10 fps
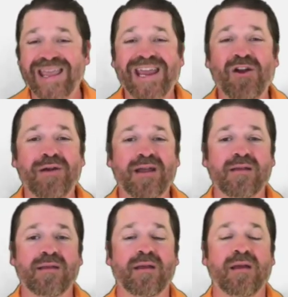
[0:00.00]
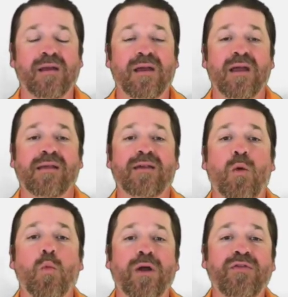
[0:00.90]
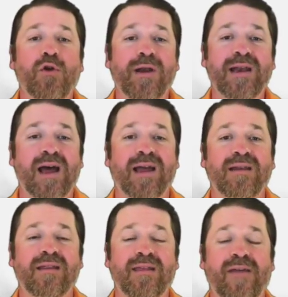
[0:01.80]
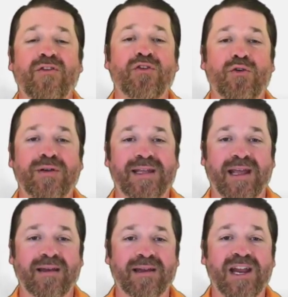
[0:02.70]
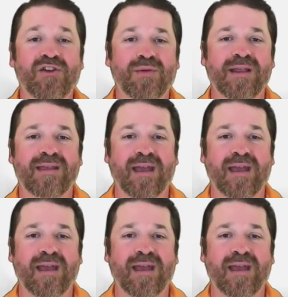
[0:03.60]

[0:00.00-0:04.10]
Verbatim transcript: here it is. Psalm 139, 7 through 10. Here's what it